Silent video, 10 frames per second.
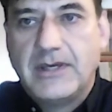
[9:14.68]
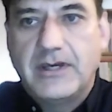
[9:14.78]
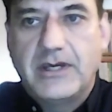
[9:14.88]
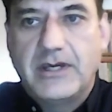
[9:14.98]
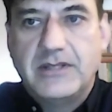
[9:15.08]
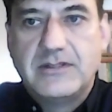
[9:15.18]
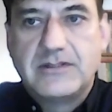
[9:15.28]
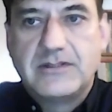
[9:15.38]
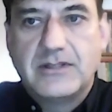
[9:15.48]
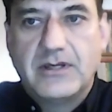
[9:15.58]
And
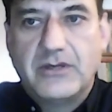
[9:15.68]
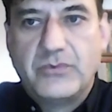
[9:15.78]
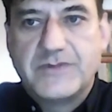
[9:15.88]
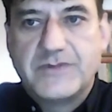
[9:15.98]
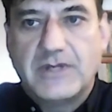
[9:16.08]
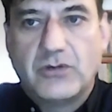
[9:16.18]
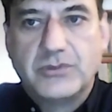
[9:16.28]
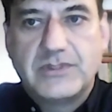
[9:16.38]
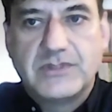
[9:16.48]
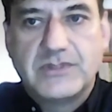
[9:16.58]
without
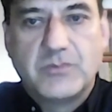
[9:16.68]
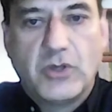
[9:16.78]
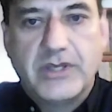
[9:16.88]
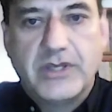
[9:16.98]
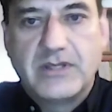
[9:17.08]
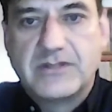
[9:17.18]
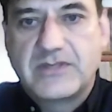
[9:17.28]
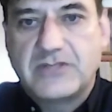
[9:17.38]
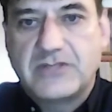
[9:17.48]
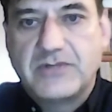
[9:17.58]
a small angle
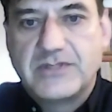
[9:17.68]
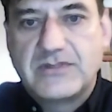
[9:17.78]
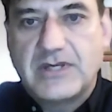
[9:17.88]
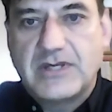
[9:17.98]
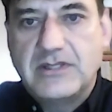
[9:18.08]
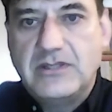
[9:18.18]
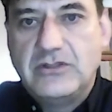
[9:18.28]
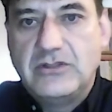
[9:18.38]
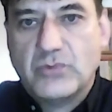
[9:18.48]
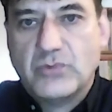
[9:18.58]
scattering study,
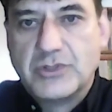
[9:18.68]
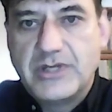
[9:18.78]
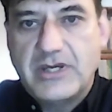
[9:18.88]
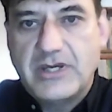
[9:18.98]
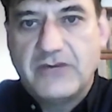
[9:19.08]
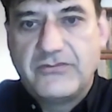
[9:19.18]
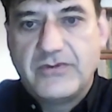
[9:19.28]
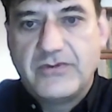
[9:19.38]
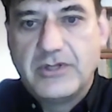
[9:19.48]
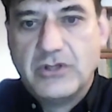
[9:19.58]
you wouldn't have
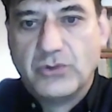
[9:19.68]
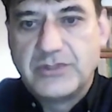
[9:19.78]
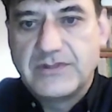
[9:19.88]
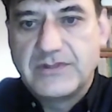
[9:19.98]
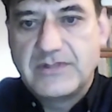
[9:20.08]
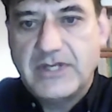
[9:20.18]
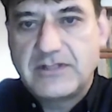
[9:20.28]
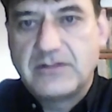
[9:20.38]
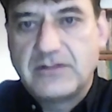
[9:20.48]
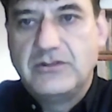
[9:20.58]
noticed that.
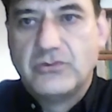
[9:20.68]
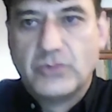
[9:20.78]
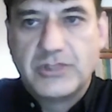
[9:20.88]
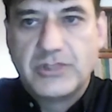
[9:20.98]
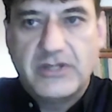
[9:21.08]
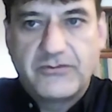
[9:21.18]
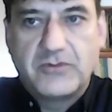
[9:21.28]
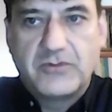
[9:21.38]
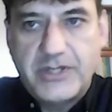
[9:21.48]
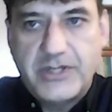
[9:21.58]
You would have
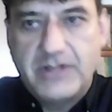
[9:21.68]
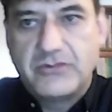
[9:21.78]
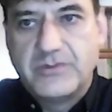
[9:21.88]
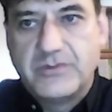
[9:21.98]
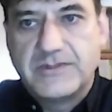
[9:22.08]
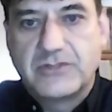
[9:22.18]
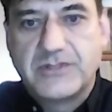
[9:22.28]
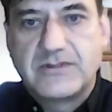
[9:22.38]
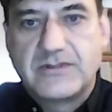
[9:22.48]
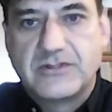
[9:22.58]
compared with the
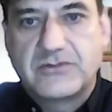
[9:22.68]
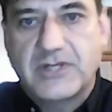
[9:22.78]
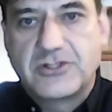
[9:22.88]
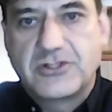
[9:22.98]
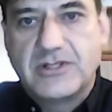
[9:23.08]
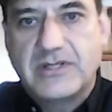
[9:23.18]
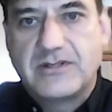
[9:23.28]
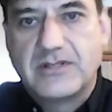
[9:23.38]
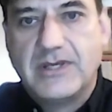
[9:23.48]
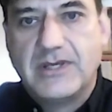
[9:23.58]
crystal structure that
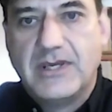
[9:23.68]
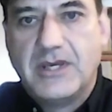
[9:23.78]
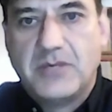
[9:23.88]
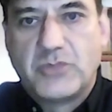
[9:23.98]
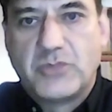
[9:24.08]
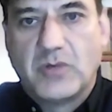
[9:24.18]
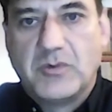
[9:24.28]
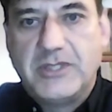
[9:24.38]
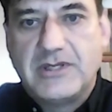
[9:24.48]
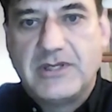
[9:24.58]

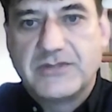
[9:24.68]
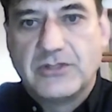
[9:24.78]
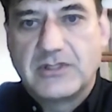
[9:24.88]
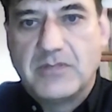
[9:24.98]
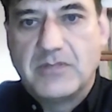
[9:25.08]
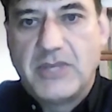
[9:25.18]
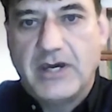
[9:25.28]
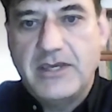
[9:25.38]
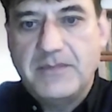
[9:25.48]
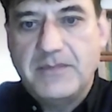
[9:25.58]
probably does not
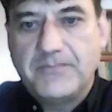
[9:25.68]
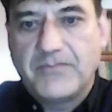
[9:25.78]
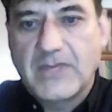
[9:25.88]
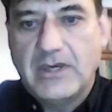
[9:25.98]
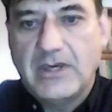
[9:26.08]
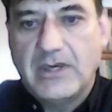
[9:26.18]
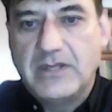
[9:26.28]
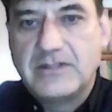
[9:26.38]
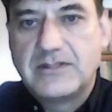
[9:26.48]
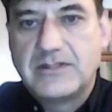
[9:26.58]
apply.
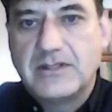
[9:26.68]
And